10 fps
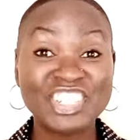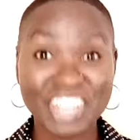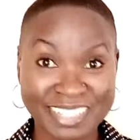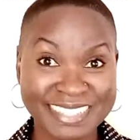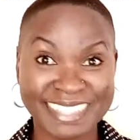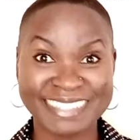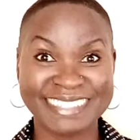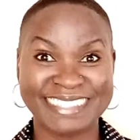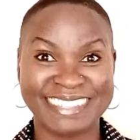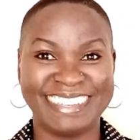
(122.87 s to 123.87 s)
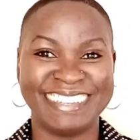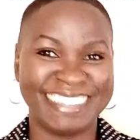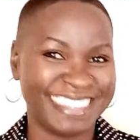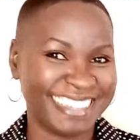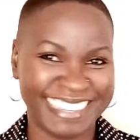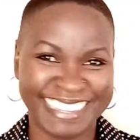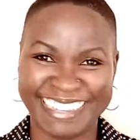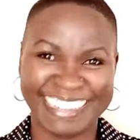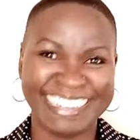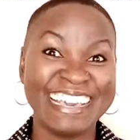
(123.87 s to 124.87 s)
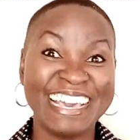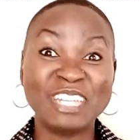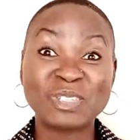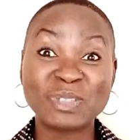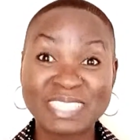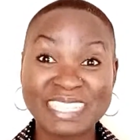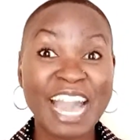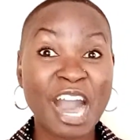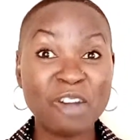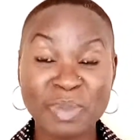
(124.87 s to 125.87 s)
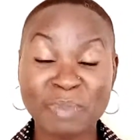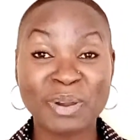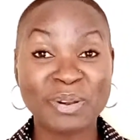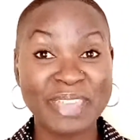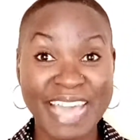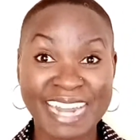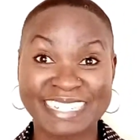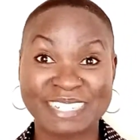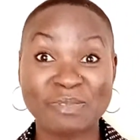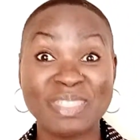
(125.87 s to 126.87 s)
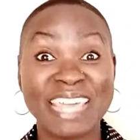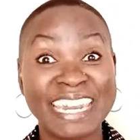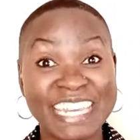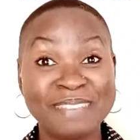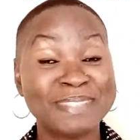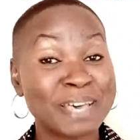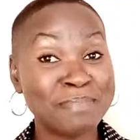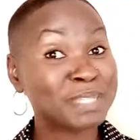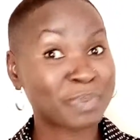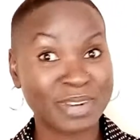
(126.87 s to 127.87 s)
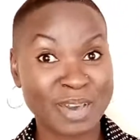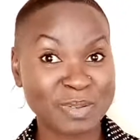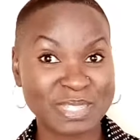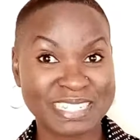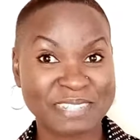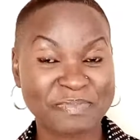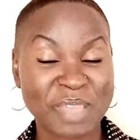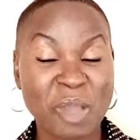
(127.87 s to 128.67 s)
chances to see how people react when their names are mispronounced.